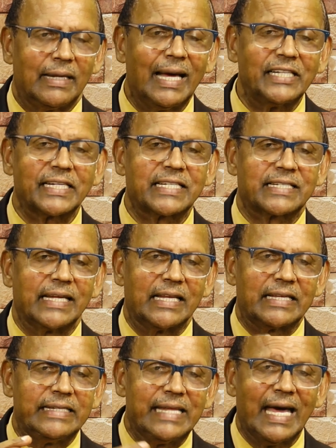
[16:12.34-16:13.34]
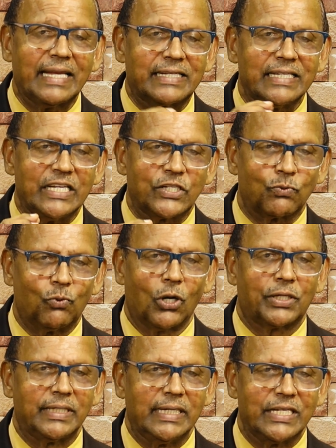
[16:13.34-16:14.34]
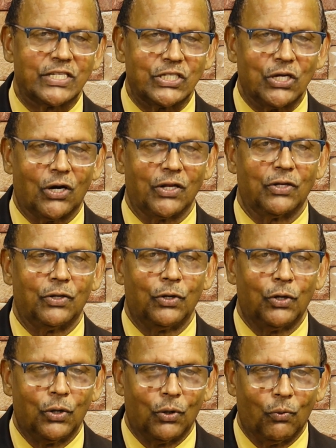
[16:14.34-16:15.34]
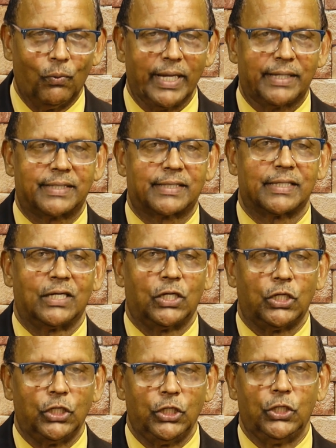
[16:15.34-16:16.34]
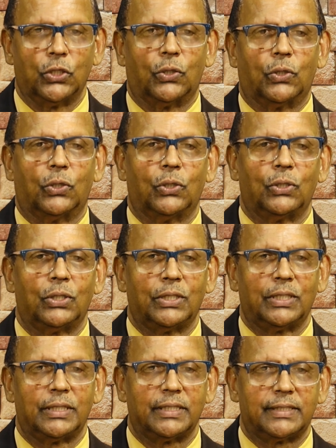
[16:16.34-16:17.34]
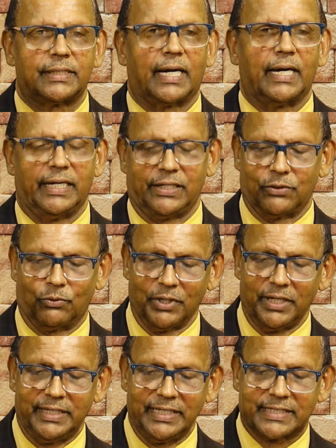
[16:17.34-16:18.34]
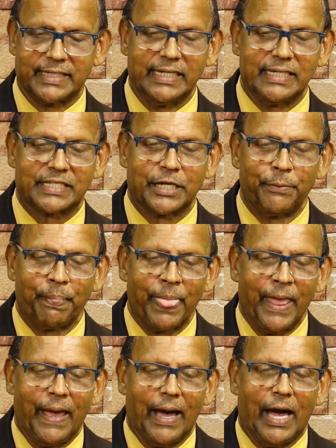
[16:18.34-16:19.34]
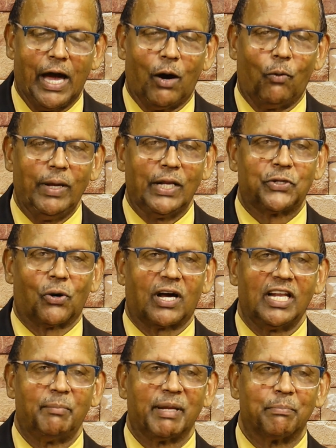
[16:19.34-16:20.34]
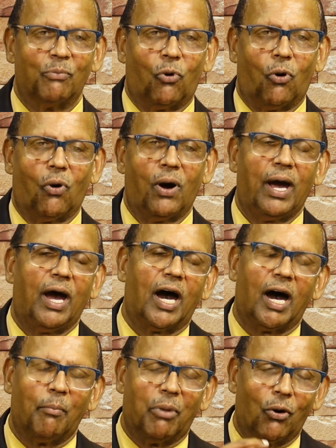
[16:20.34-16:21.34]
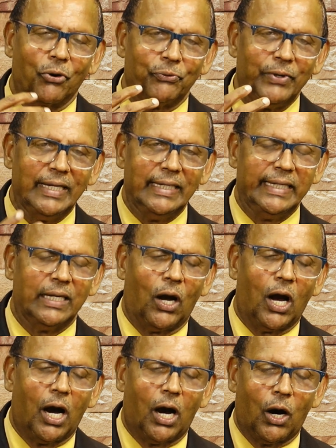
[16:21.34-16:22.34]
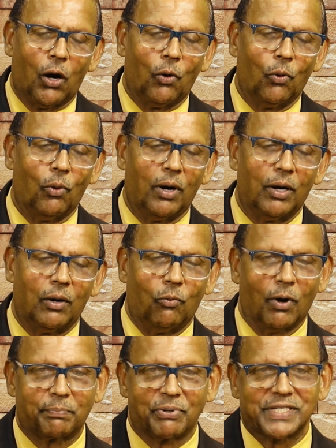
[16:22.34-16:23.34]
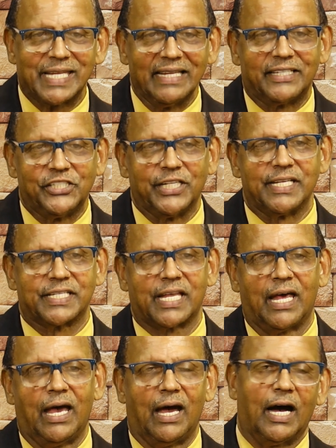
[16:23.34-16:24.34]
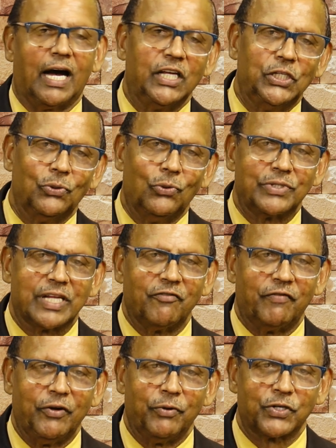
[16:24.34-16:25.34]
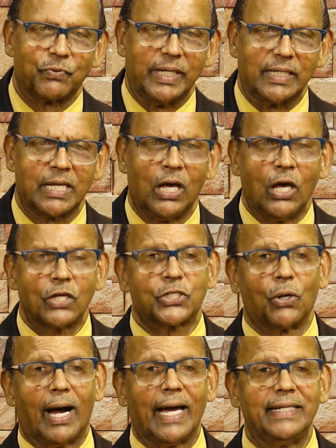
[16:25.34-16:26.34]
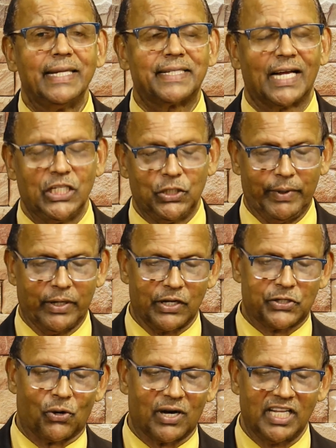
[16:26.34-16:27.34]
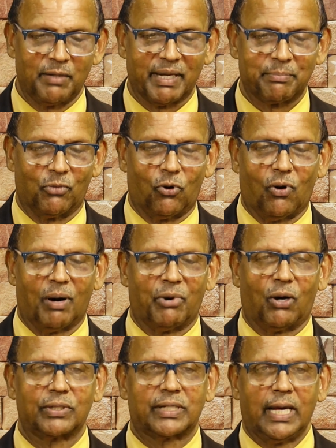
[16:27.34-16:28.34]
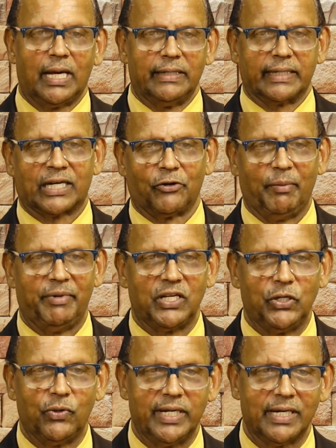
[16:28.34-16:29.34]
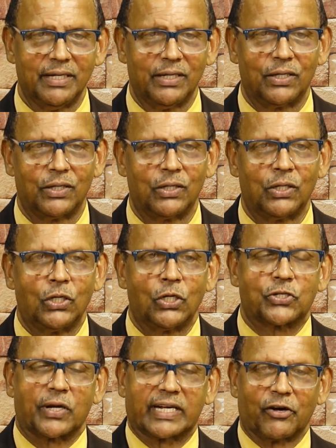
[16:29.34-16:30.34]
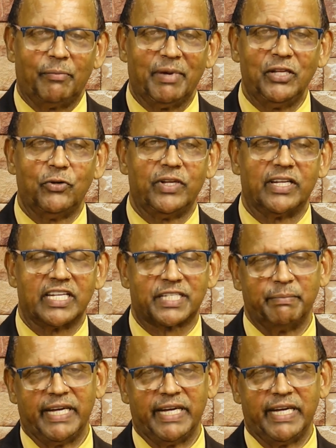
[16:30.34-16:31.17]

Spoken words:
a large extent, that is what is done with your tithe. One of these days, we'll talk a little bit more about really how, what percentages are used in various ways. So I did tell you we're going to talk a little bit more about the Caribbean Union. So the Caribbean Union is